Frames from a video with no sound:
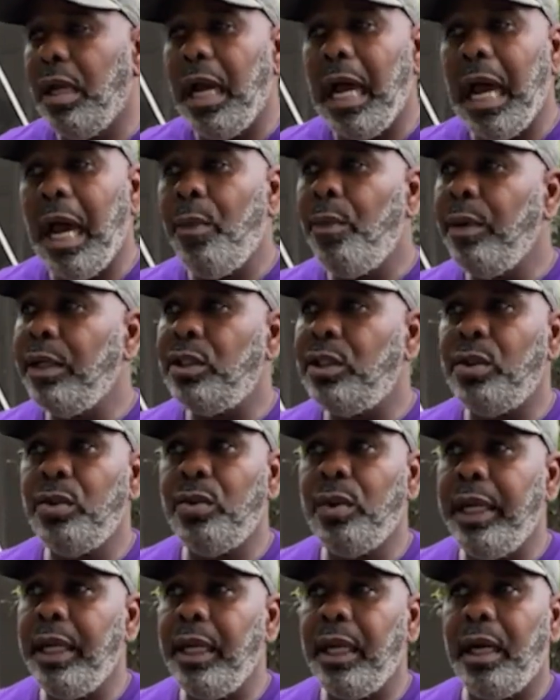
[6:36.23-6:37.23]
I went to
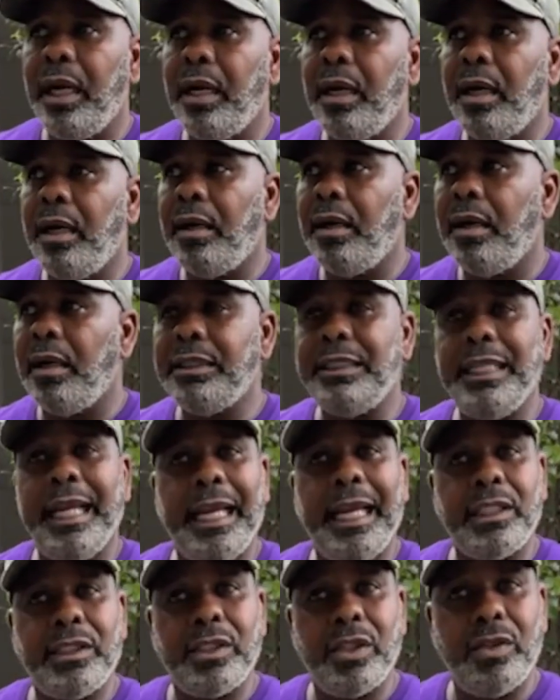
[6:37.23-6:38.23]
a
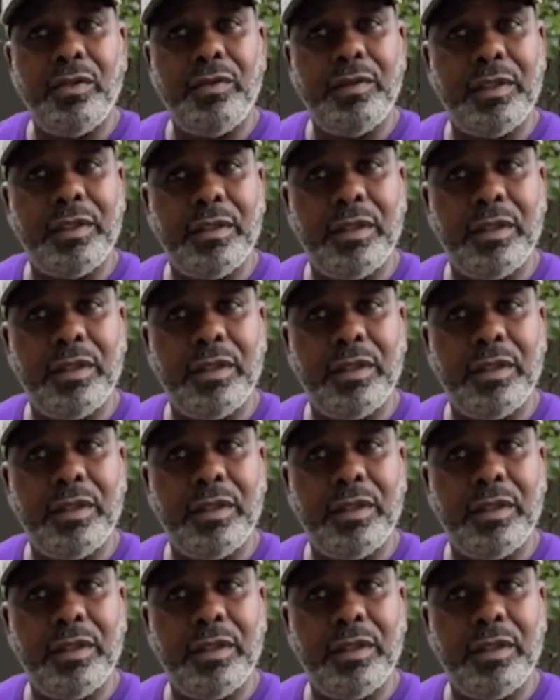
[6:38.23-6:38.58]
tax service.